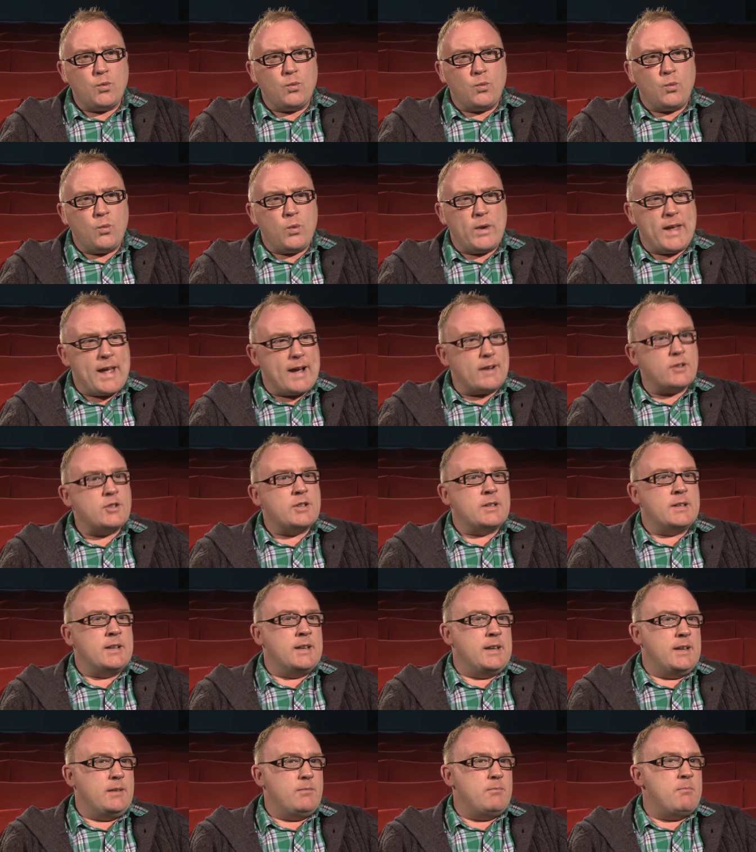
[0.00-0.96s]
we
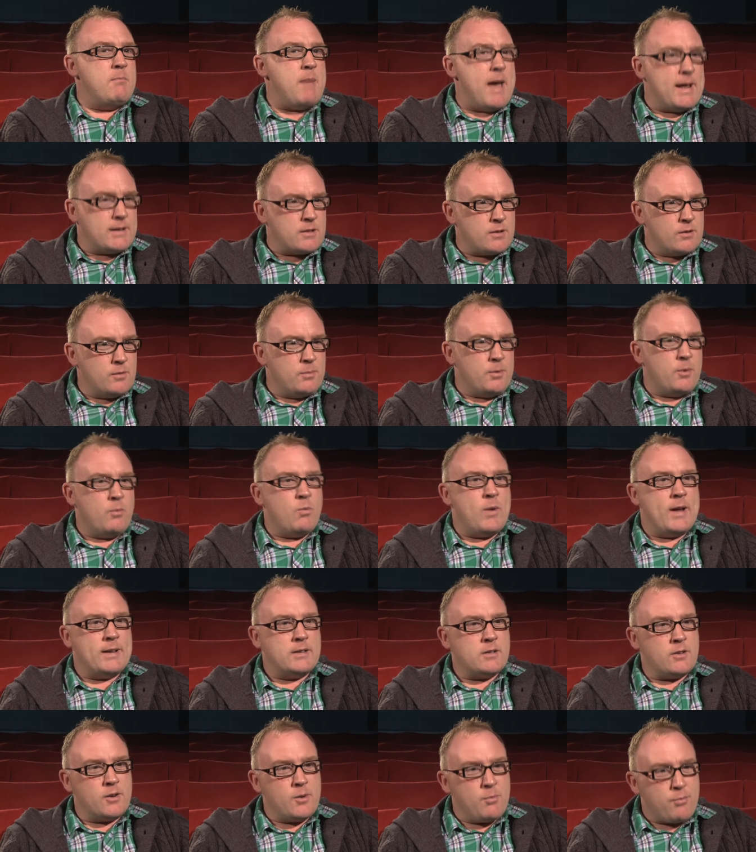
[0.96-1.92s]
actually met up and
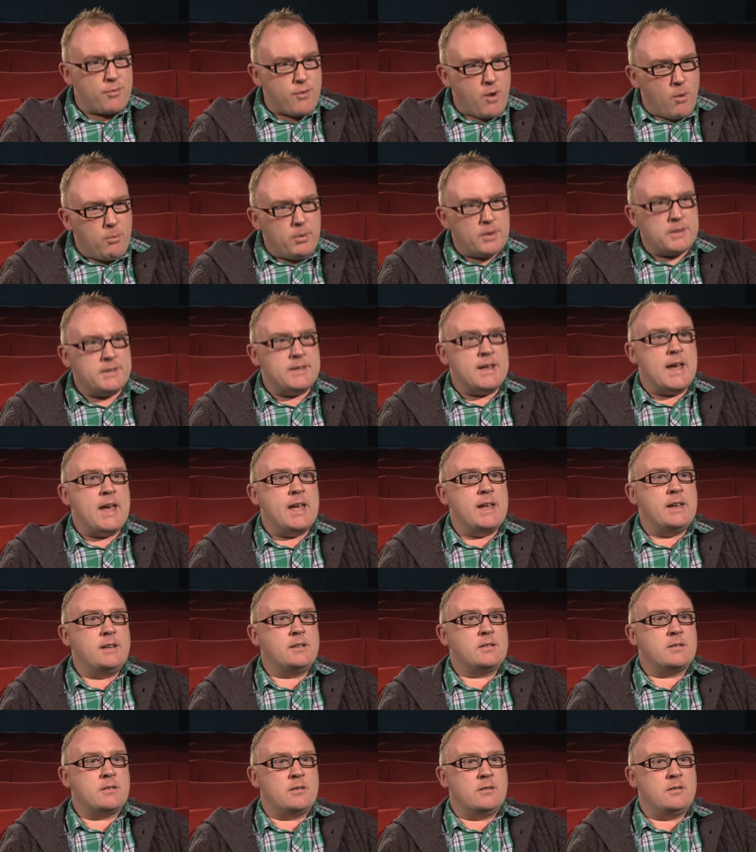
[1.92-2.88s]
went on a proper
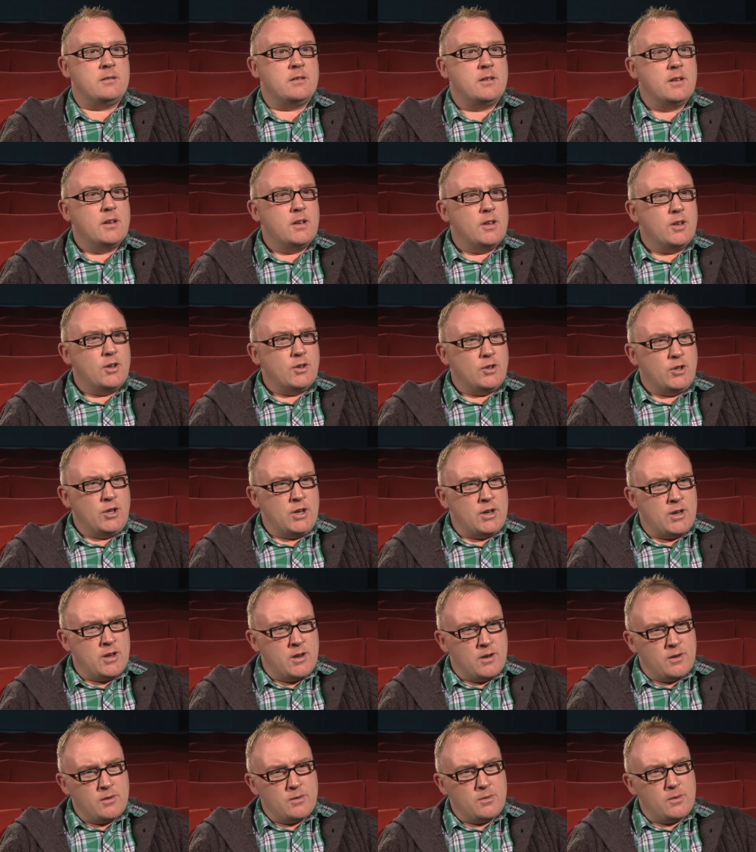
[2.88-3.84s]
date and you
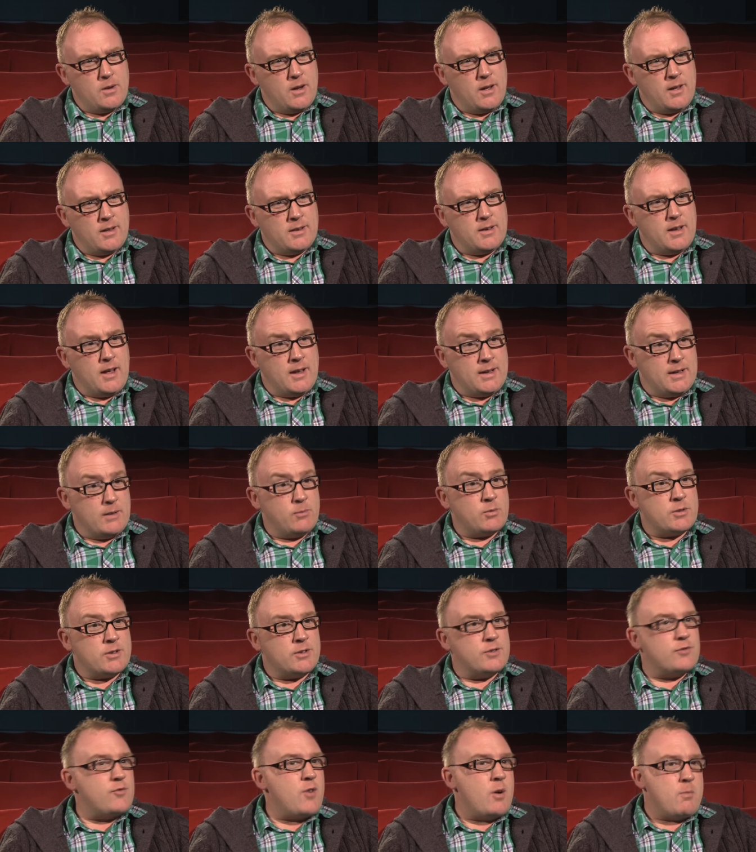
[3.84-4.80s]
know and and it
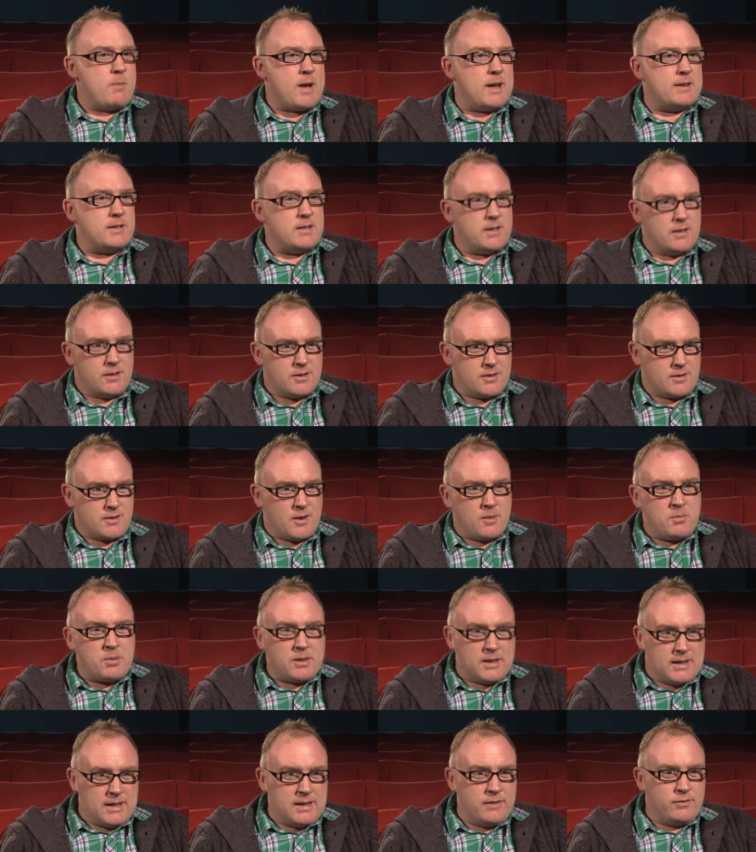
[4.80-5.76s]
was as romantic as I
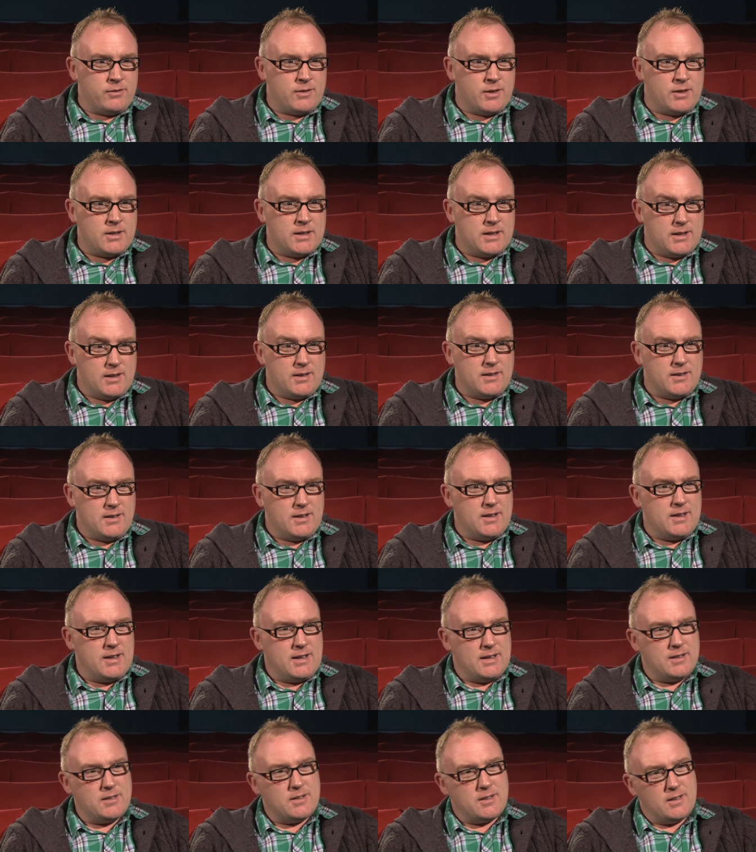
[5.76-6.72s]
believed that it
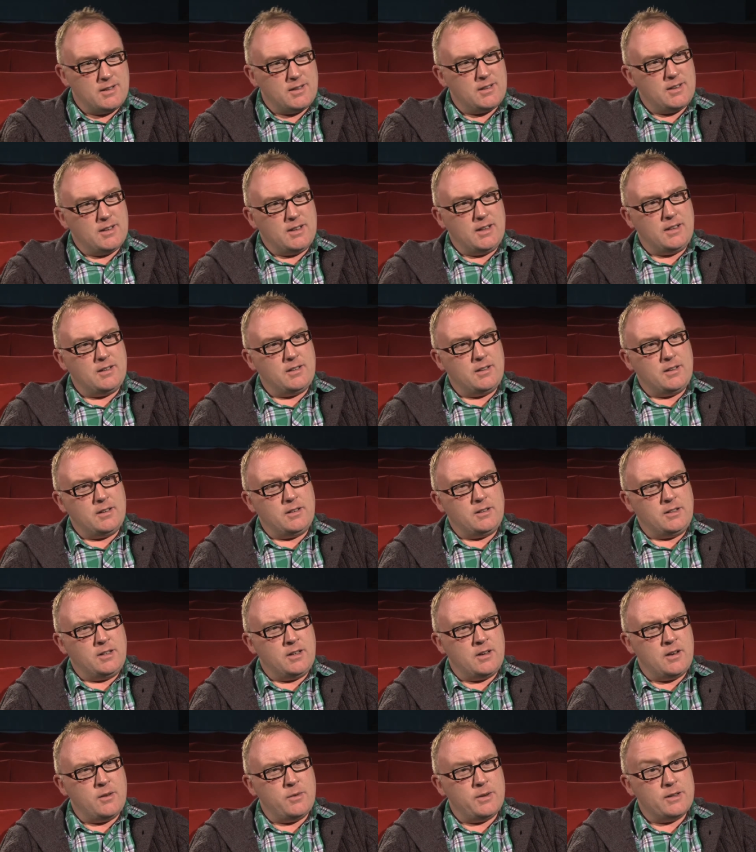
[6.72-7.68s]
it, it
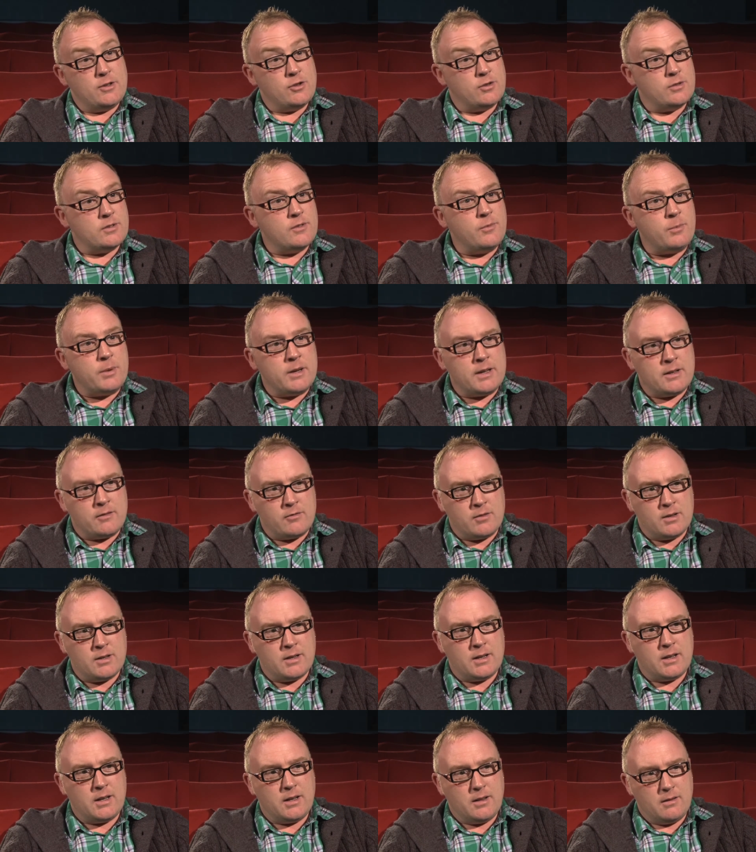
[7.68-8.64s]
you know it should have been
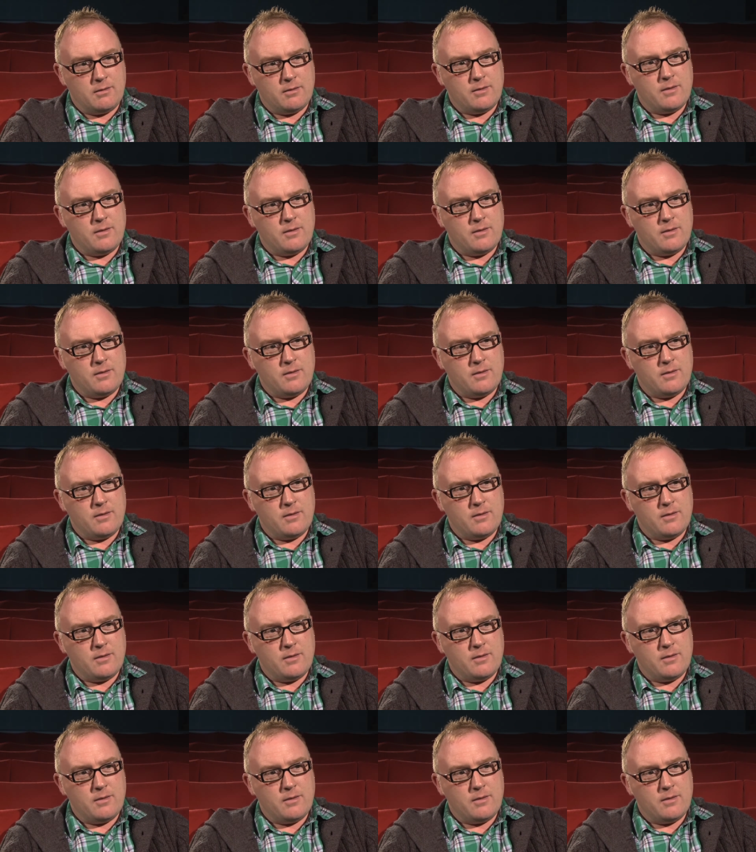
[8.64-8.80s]
really.